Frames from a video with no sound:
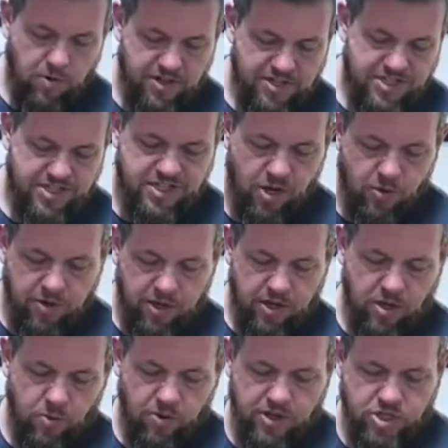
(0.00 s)
you don't want to soak
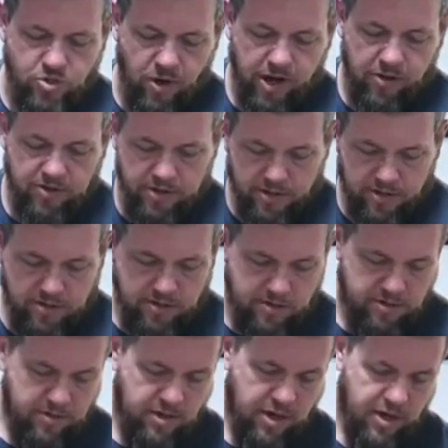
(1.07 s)
it, you don't want to drown it,
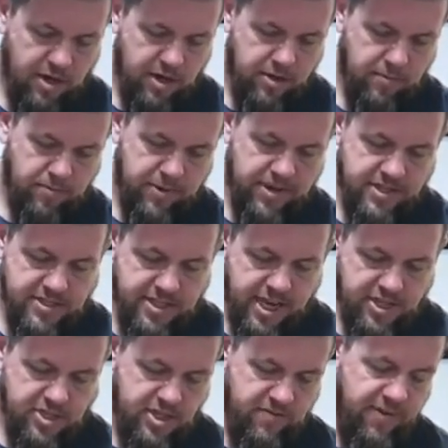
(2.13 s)
because it's
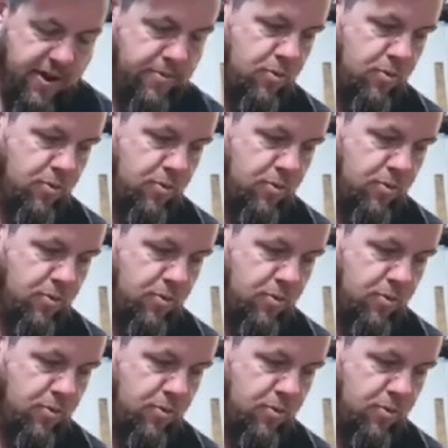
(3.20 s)
actually